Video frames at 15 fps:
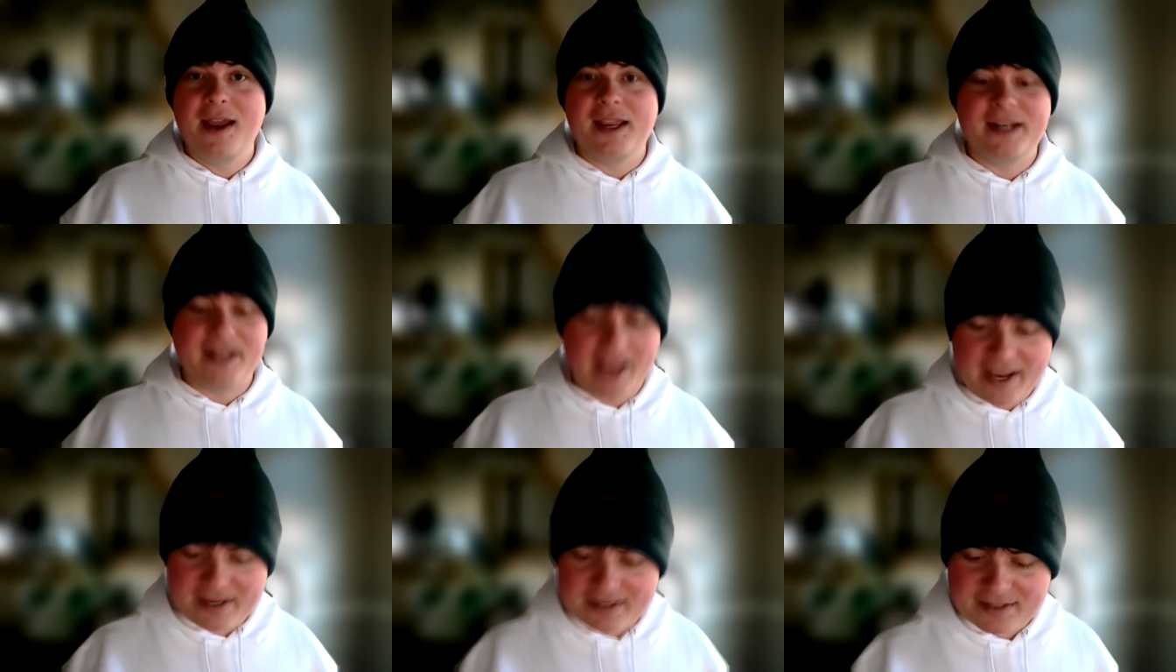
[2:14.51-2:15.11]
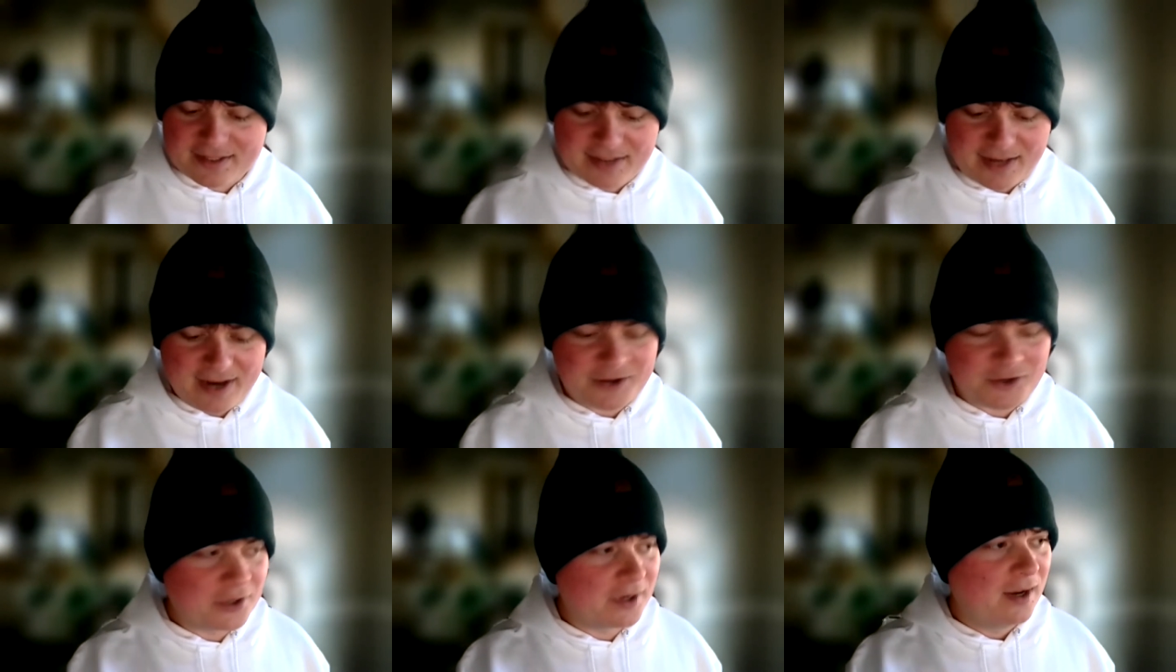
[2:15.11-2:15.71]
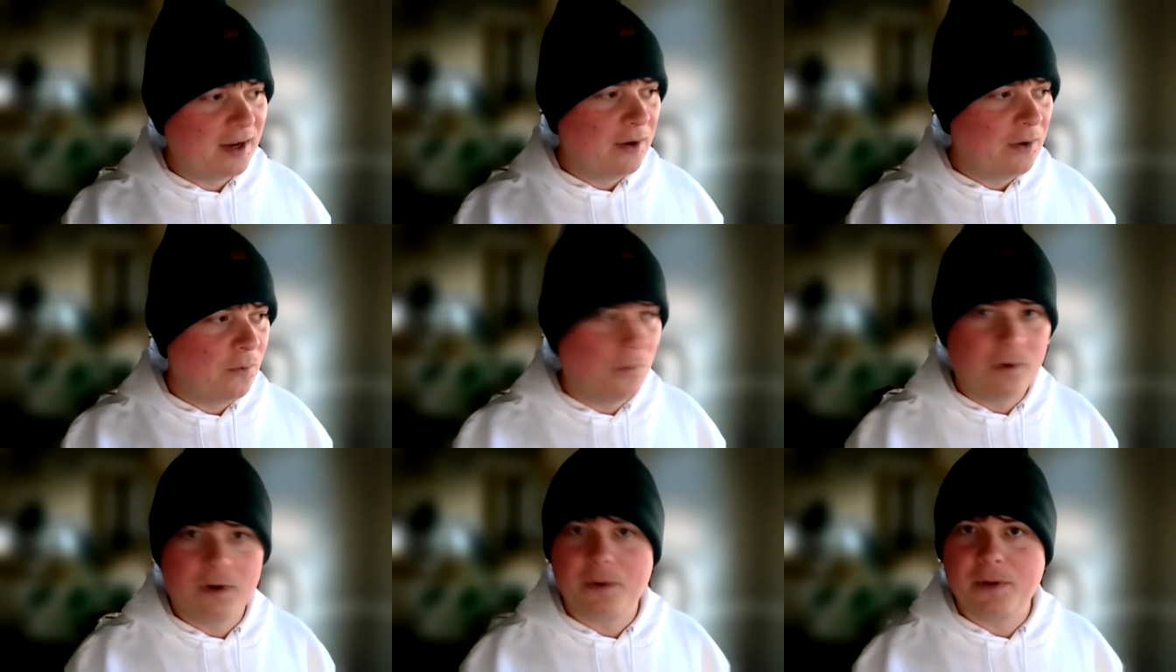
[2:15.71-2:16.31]
And he asks his agent,
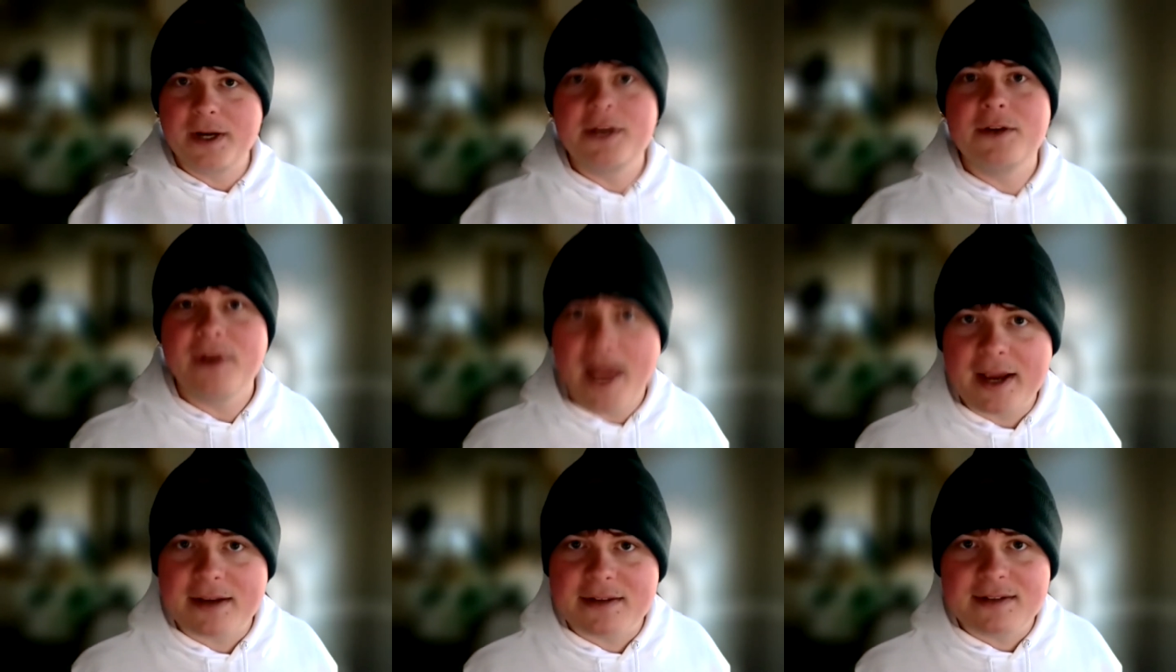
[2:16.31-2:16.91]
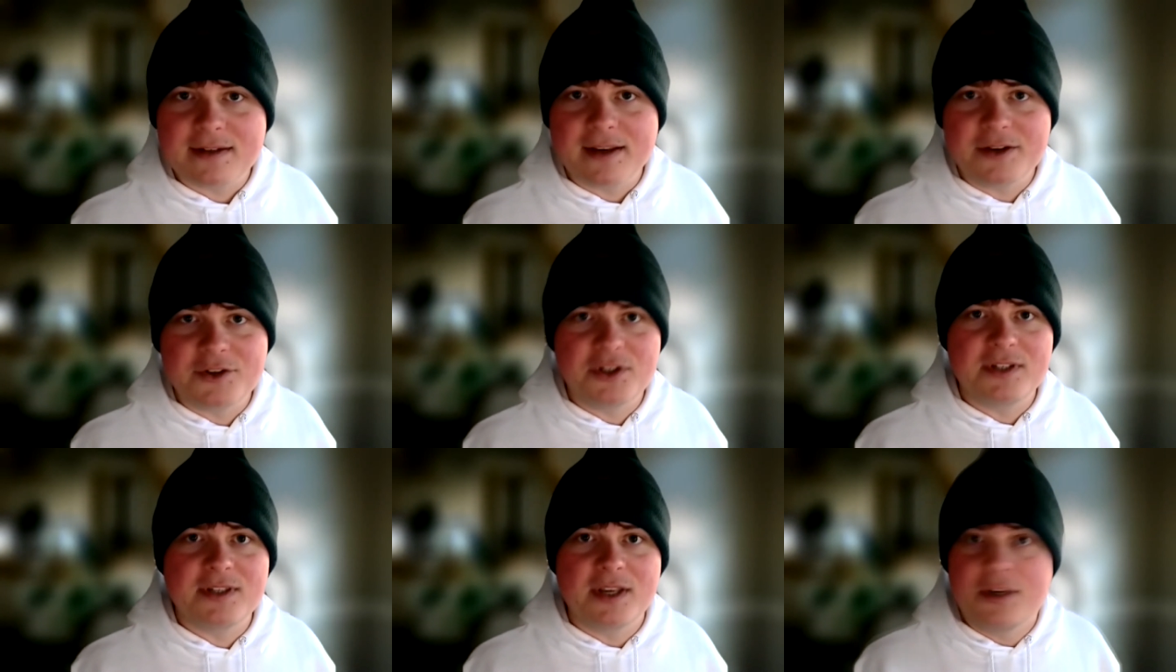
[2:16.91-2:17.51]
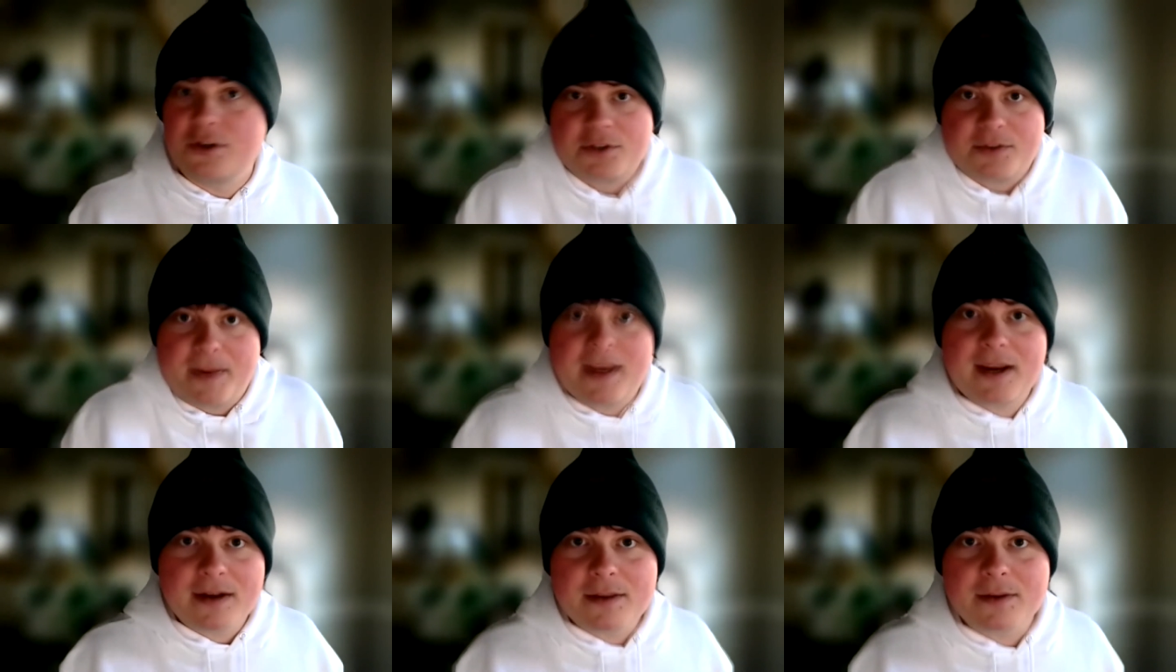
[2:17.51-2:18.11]
what do I do next? And she said, just
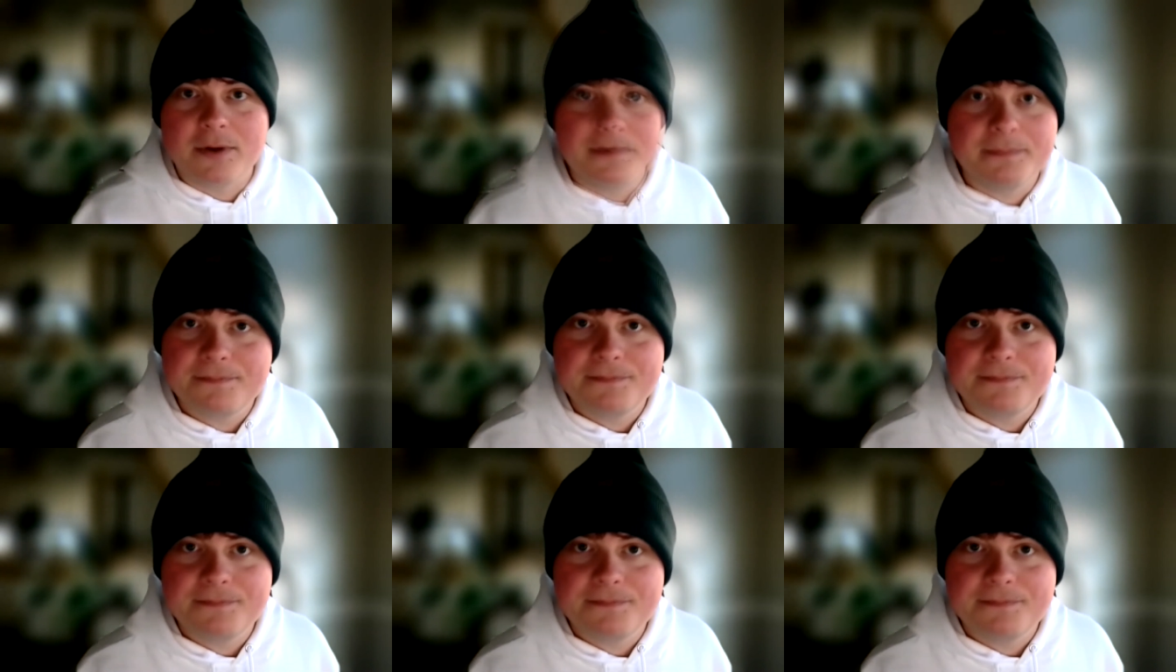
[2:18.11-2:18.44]
make another one.